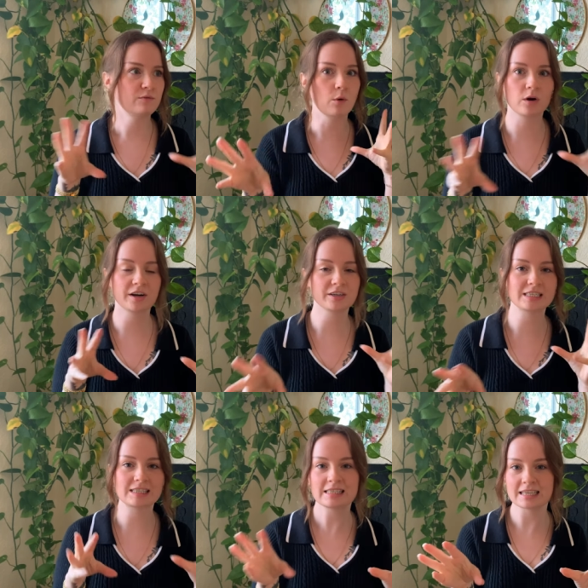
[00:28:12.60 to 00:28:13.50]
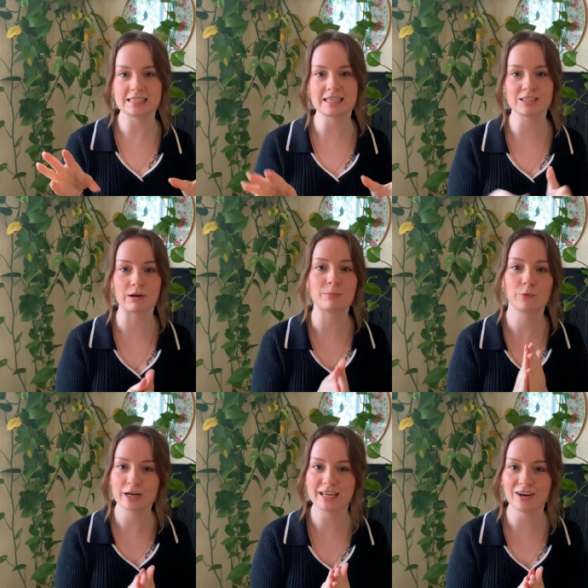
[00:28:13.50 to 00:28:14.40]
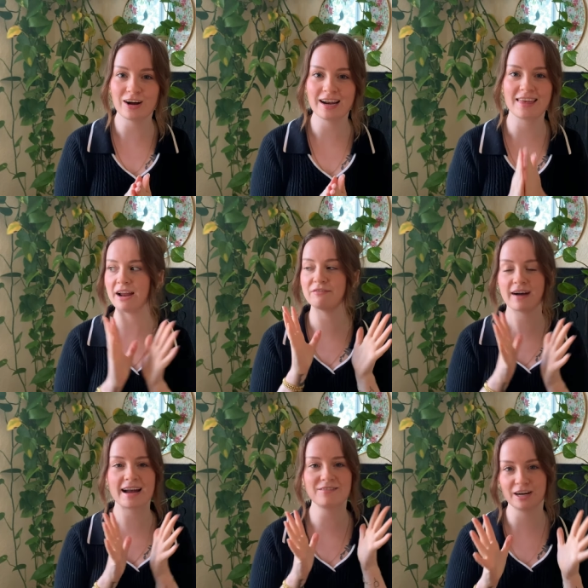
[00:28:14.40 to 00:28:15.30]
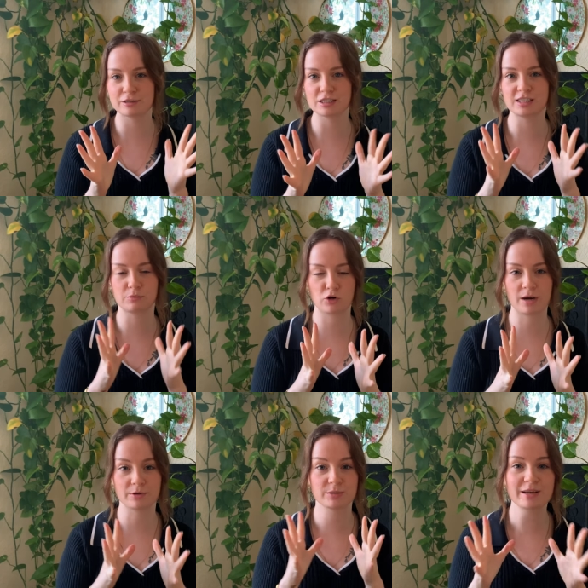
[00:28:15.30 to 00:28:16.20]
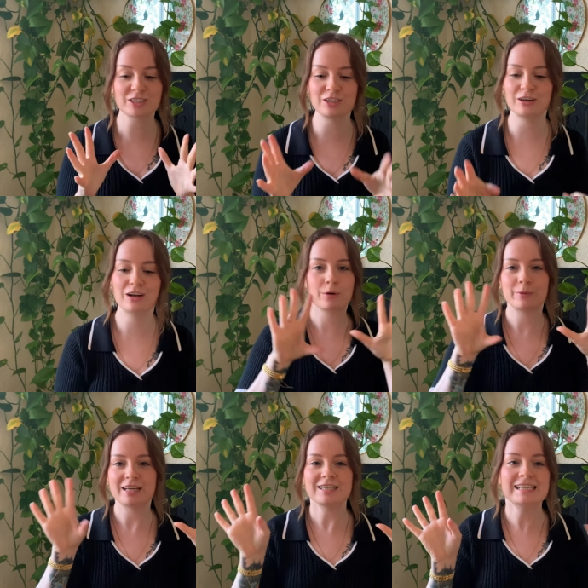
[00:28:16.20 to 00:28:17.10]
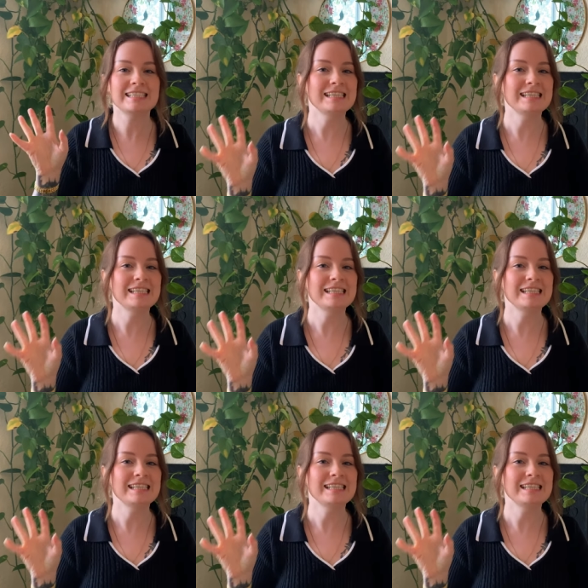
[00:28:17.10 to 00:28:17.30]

460. So I'm working on that 500 subscriber special where we